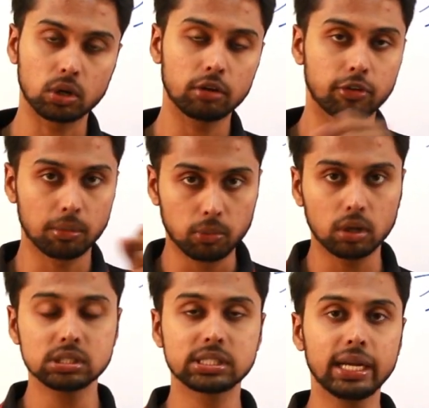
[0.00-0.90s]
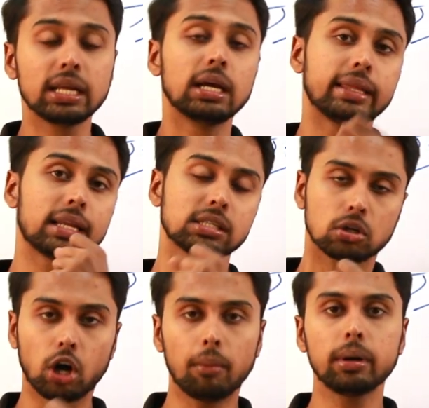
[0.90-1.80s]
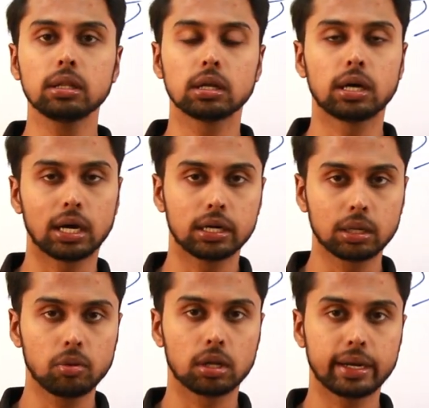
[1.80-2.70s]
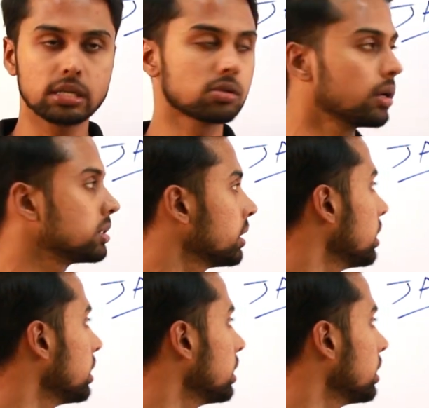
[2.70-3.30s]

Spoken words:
Okay, for both state, there is a common tribunal. That is known as